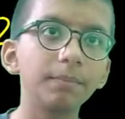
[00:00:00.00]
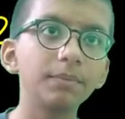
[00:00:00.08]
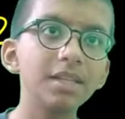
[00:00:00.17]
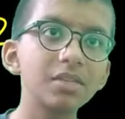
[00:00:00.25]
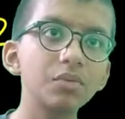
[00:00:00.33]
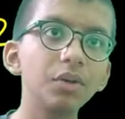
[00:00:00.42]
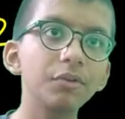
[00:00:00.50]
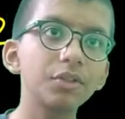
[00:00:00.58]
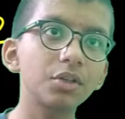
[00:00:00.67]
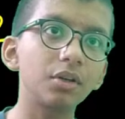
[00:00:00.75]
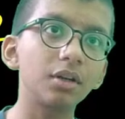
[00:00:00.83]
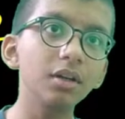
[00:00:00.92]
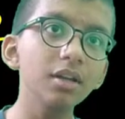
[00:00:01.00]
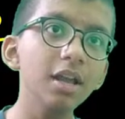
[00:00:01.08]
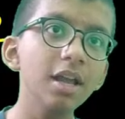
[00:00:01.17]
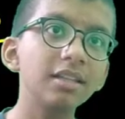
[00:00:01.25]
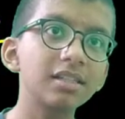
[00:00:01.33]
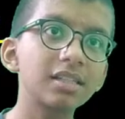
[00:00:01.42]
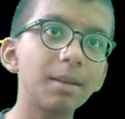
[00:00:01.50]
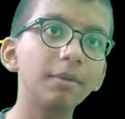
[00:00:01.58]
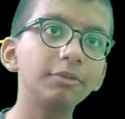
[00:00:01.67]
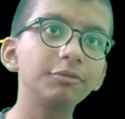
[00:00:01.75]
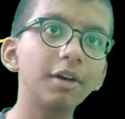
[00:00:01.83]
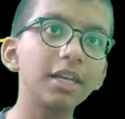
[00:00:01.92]
This will return the sum
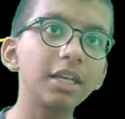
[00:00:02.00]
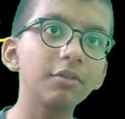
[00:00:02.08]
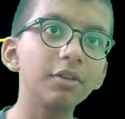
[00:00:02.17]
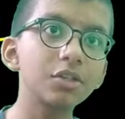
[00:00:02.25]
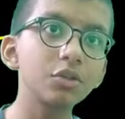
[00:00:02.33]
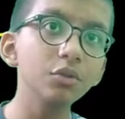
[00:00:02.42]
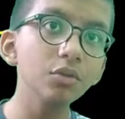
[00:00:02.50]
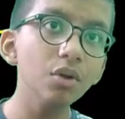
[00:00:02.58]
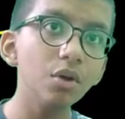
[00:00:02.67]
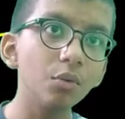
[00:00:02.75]
of 1 equals to